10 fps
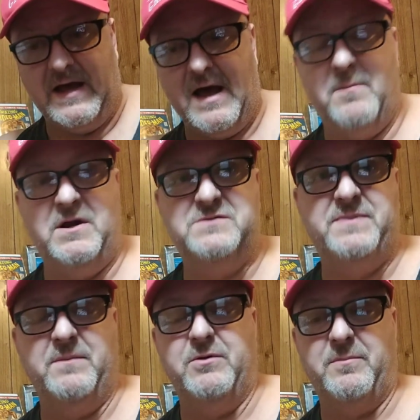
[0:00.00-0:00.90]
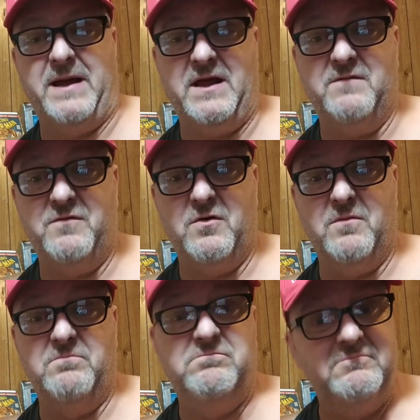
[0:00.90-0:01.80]
how much people are paying for
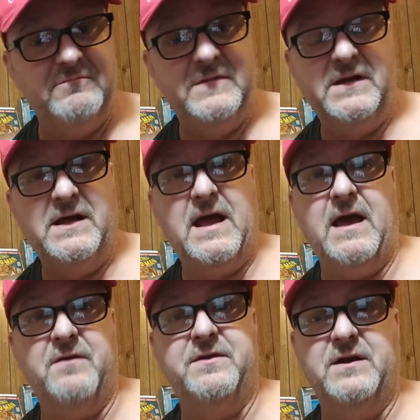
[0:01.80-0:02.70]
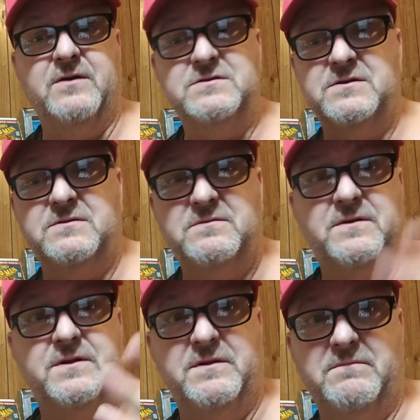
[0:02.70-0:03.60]
them out there, so
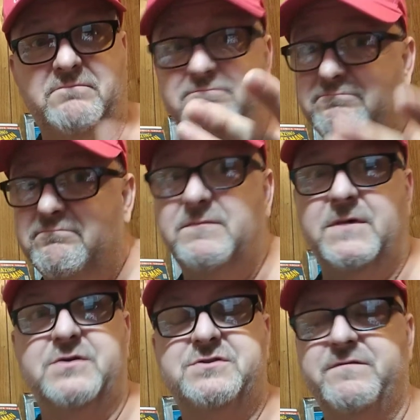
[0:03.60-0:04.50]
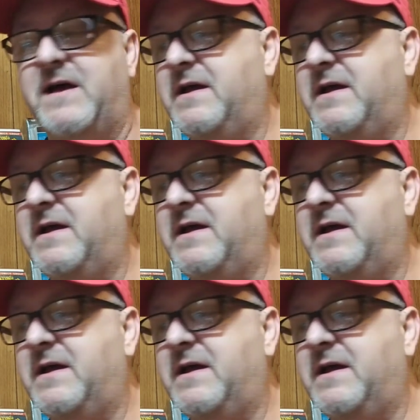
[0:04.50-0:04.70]
there's your